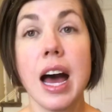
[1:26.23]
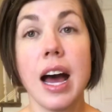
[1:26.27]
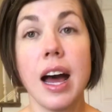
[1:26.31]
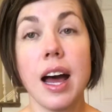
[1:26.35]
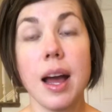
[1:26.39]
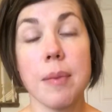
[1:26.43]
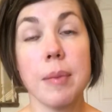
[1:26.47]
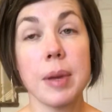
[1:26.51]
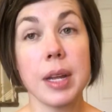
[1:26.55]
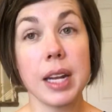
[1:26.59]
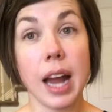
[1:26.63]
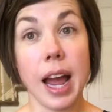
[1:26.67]

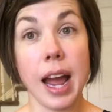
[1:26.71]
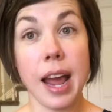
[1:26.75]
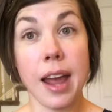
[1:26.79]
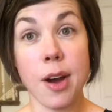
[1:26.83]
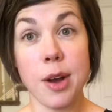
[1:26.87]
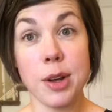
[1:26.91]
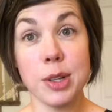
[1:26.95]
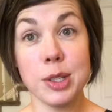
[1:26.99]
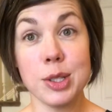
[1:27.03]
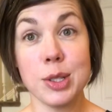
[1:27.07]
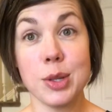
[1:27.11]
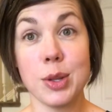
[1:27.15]
I mean, I
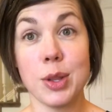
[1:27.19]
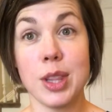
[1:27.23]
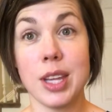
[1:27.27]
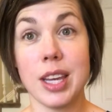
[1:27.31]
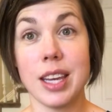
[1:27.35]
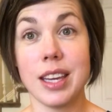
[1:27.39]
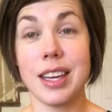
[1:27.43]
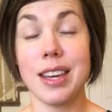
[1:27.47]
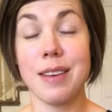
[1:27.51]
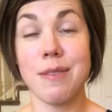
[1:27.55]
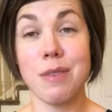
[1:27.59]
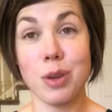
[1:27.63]
also
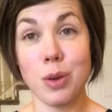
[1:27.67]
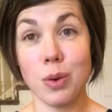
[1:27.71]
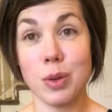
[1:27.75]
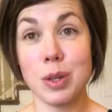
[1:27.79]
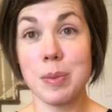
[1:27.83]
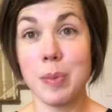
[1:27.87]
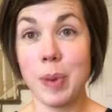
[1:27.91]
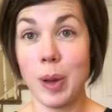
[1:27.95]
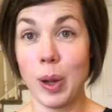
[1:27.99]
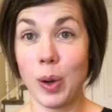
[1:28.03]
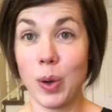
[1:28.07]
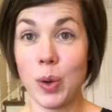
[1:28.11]
think if you go to
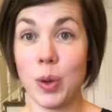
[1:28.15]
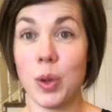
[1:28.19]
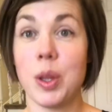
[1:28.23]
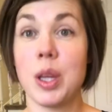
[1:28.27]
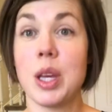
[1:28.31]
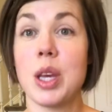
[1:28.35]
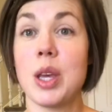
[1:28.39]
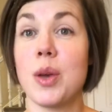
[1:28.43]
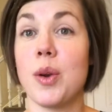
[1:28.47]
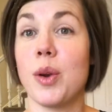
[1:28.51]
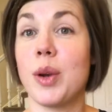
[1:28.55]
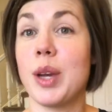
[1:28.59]
bed early,
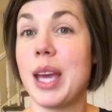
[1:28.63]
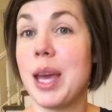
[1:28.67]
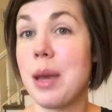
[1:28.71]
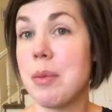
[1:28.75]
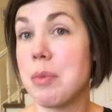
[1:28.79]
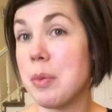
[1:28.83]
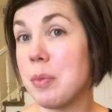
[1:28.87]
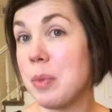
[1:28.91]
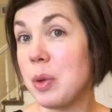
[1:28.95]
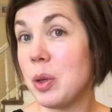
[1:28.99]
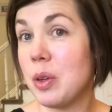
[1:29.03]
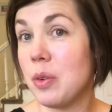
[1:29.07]
you're
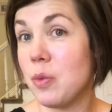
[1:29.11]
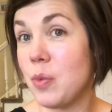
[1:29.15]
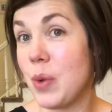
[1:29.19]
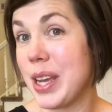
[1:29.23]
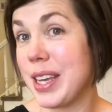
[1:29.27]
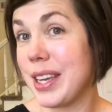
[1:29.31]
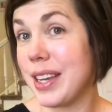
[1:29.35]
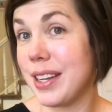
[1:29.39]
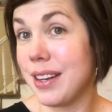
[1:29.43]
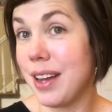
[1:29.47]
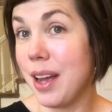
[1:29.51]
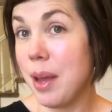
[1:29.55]
capable of
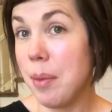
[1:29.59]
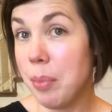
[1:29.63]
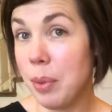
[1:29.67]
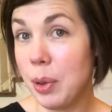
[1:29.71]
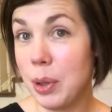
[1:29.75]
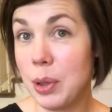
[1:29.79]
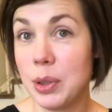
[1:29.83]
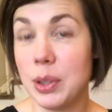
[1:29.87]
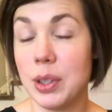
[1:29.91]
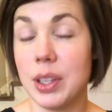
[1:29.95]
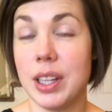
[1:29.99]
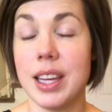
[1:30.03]
waking up
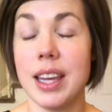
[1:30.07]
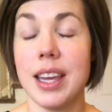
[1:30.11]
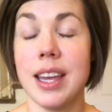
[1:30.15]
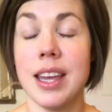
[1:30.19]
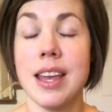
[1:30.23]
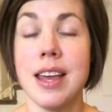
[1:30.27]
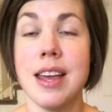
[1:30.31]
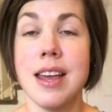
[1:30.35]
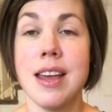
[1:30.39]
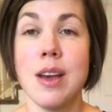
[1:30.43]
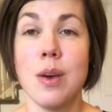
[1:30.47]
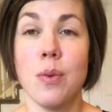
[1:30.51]
early,
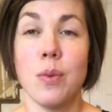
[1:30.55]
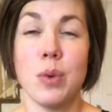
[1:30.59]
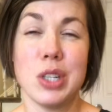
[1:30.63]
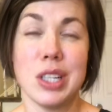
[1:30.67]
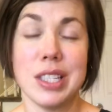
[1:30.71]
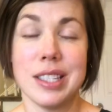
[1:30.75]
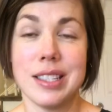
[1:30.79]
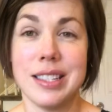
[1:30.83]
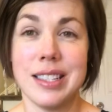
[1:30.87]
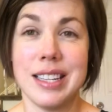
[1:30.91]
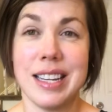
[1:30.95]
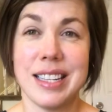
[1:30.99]
which
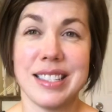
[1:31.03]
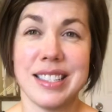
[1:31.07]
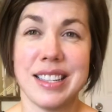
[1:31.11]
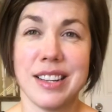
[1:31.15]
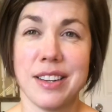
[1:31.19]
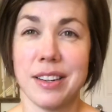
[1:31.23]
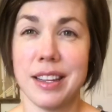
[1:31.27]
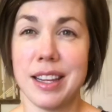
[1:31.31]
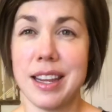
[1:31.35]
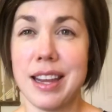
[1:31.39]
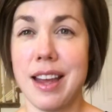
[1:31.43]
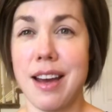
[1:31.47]
isn't
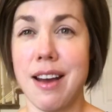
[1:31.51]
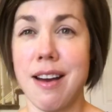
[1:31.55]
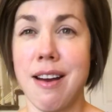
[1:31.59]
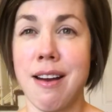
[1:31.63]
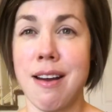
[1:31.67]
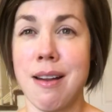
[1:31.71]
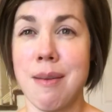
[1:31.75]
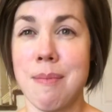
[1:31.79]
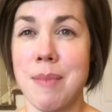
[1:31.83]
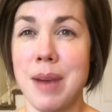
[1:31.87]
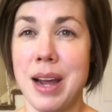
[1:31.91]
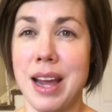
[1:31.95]
necessarily
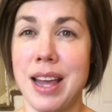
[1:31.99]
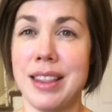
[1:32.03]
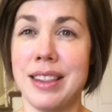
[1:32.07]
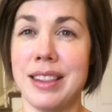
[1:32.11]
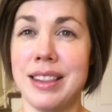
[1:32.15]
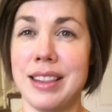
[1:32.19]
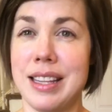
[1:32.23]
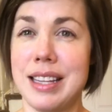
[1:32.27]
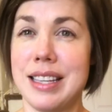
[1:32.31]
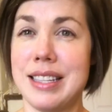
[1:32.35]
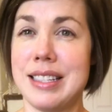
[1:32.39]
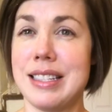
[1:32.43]
on my
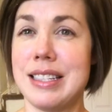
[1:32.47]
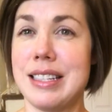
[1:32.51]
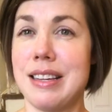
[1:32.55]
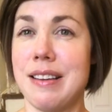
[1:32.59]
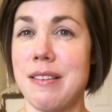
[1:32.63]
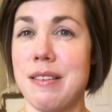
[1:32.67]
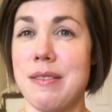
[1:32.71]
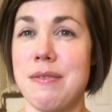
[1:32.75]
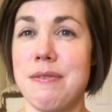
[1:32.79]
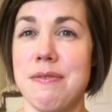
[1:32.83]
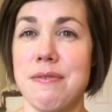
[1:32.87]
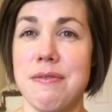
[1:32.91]
list
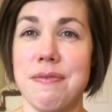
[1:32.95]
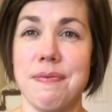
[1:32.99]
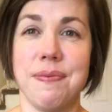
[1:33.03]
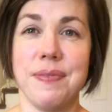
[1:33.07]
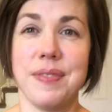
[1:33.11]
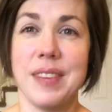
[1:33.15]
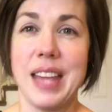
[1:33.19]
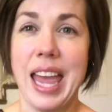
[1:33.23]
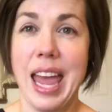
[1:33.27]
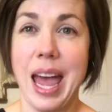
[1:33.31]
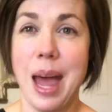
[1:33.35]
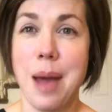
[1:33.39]
of
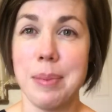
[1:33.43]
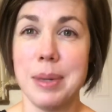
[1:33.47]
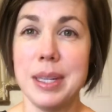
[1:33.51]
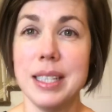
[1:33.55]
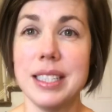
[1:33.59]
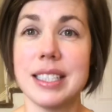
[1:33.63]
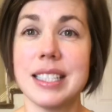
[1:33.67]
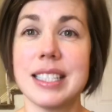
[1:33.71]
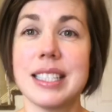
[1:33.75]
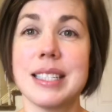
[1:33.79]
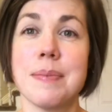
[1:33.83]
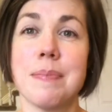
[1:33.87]

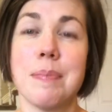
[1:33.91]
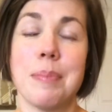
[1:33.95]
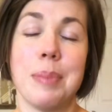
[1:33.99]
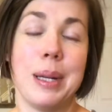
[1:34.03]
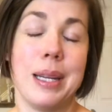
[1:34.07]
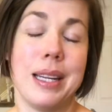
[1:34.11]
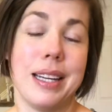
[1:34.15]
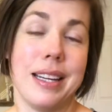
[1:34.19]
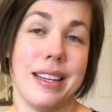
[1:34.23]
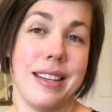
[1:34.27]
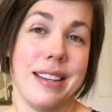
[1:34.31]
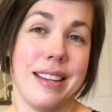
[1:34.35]
habits,
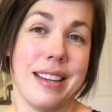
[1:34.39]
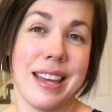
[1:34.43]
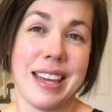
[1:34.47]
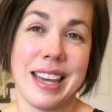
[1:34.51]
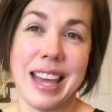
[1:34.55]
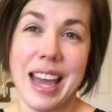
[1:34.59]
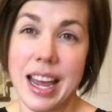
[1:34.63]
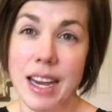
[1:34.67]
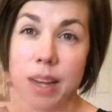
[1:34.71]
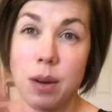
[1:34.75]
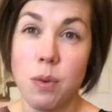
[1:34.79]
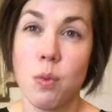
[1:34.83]
but it
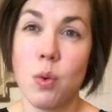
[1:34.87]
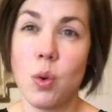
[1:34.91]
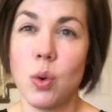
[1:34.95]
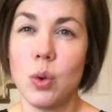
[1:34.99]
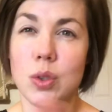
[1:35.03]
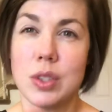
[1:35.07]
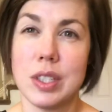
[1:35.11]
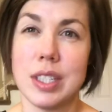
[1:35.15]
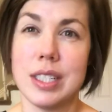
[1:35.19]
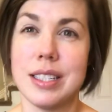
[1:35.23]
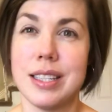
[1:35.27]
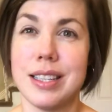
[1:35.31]
kind of
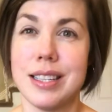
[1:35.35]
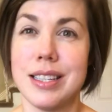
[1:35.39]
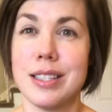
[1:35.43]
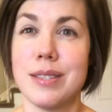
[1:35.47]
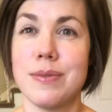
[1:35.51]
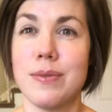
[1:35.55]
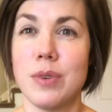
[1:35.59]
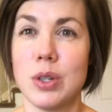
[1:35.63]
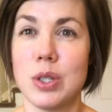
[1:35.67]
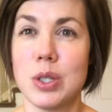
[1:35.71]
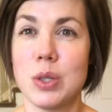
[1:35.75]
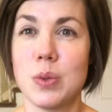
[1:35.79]
rolls into this
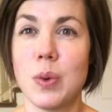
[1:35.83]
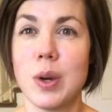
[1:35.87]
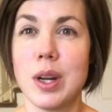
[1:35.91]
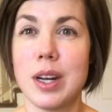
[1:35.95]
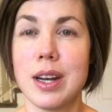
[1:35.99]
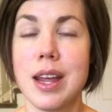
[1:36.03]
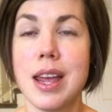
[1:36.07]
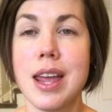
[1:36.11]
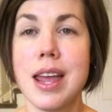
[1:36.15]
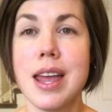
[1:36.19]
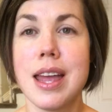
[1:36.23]
first one.